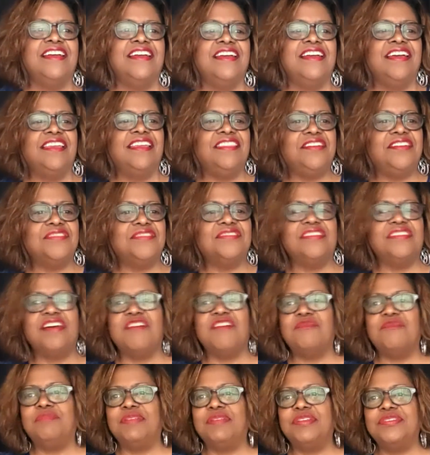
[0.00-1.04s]
there's
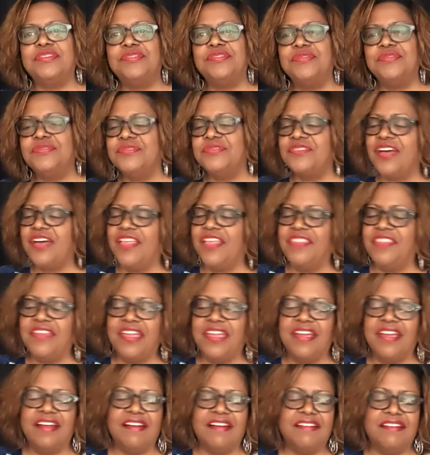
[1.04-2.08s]
enough blues on
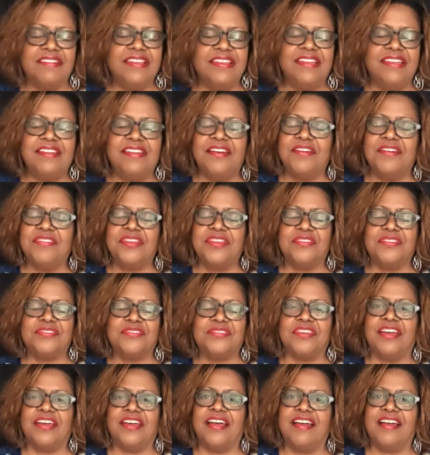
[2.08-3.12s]
there. You know, there's,
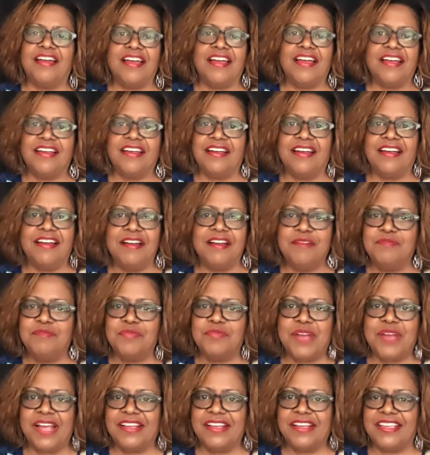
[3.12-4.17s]
uh, um,
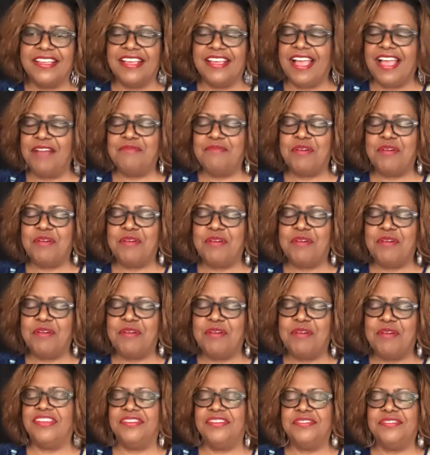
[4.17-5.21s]
I, I won't
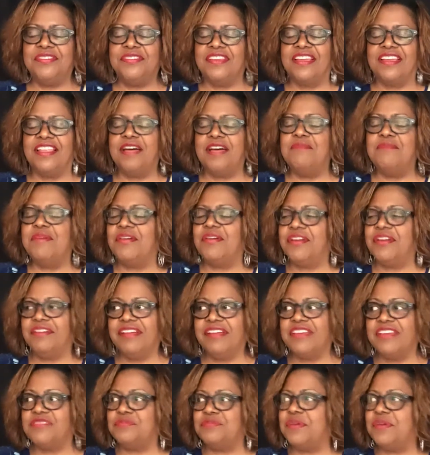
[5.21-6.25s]
mention who the club owner
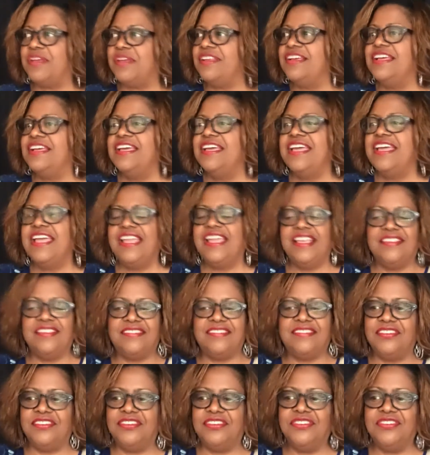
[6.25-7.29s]
is, but he sure.
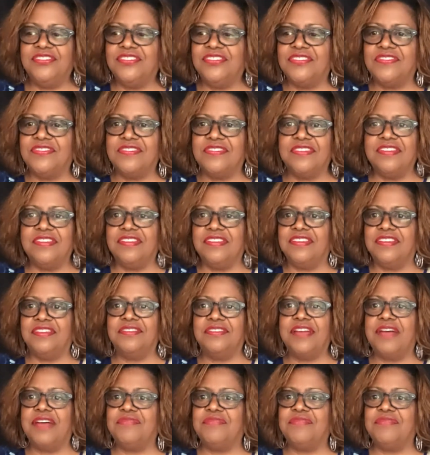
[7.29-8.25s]
said, you just, you have